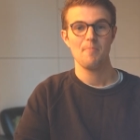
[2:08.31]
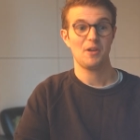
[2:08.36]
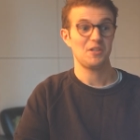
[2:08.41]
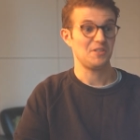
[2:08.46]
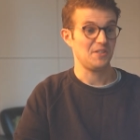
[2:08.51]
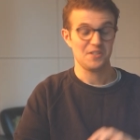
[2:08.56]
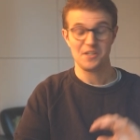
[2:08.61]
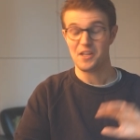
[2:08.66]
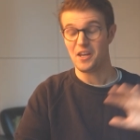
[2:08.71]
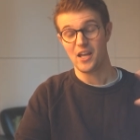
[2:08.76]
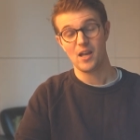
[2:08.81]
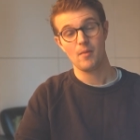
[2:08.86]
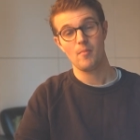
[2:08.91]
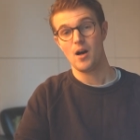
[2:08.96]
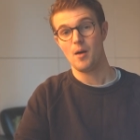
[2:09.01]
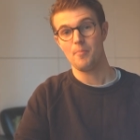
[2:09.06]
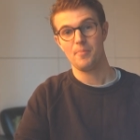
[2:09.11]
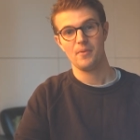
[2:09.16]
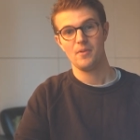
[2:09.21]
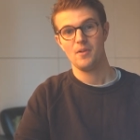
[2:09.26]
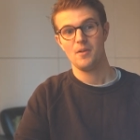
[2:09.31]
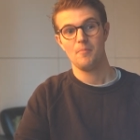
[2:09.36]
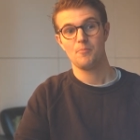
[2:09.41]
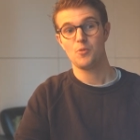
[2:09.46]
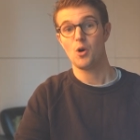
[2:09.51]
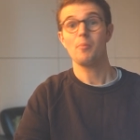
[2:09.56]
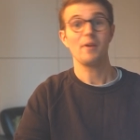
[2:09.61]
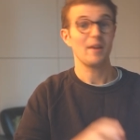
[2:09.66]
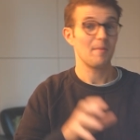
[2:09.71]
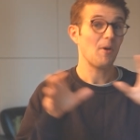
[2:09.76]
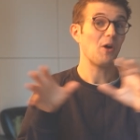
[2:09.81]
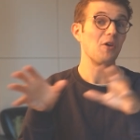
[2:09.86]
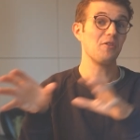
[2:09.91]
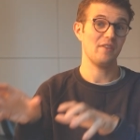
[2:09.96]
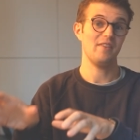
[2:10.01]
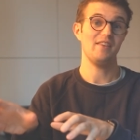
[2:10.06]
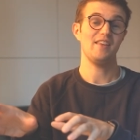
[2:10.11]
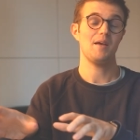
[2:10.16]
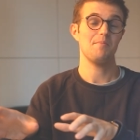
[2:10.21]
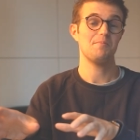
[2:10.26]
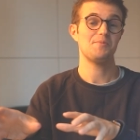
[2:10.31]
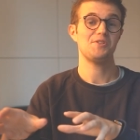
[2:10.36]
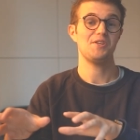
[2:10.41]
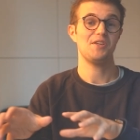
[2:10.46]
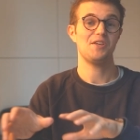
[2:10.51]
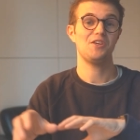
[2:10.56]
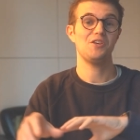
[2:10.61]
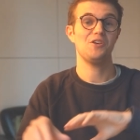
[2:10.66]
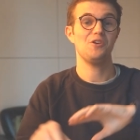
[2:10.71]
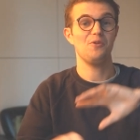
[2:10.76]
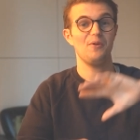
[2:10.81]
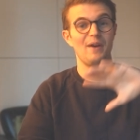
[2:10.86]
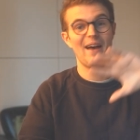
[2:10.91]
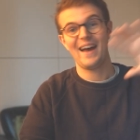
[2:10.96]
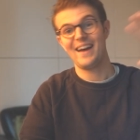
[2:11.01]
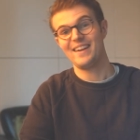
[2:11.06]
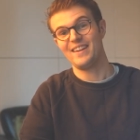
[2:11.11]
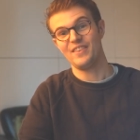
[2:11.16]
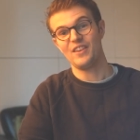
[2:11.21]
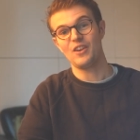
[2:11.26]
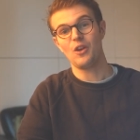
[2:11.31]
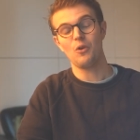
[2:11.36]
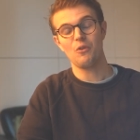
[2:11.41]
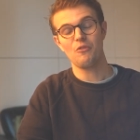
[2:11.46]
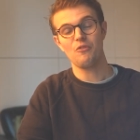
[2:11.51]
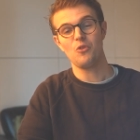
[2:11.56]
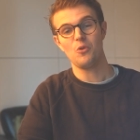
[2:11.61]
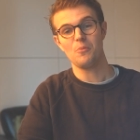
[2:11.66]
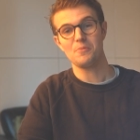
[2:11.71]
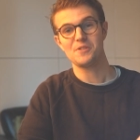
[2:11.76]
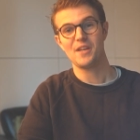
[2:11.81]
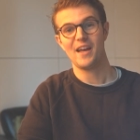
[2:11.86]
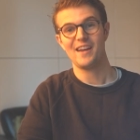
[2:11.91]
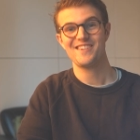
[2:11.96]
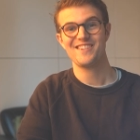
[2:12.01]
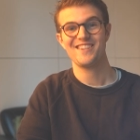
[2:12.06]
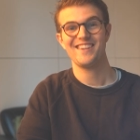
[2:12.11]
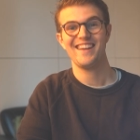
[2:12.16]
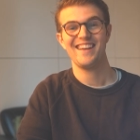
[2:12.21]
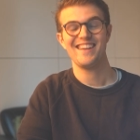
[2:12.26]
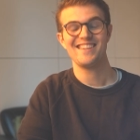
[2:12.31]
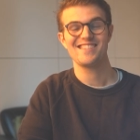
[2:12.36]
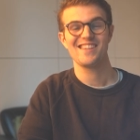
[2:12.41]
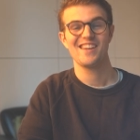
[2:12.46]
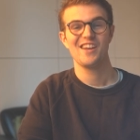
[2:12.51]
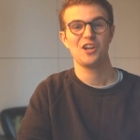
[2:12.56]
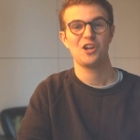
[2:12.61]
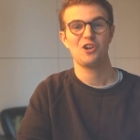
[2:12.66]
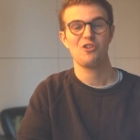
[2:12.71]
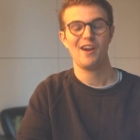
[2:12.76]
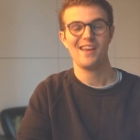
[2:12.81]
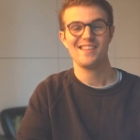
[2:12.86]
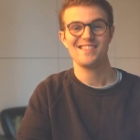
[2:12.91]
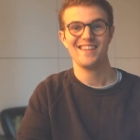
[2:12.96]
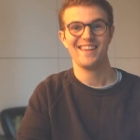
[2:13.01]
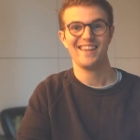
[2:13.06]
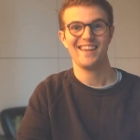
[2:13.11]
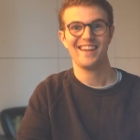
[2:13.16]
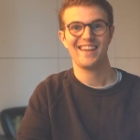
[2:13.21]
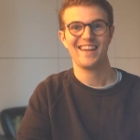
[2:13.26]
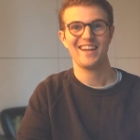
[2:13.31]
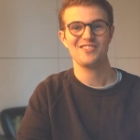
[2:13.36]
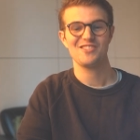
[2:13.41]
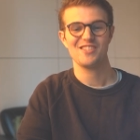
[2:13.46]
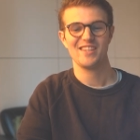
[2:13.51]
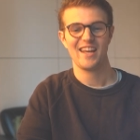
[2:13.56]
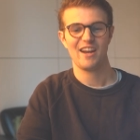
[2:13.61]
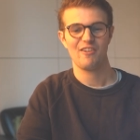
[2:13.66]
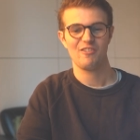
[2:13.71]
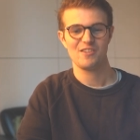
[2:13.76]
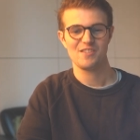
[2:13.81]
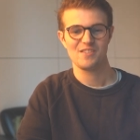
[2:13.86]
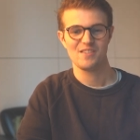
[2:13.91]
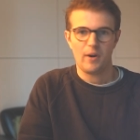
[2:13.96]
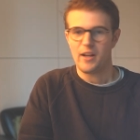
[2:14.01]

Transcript: because it's going to come up probably both in the MCQ and in the long form section, is correcting accounting errors.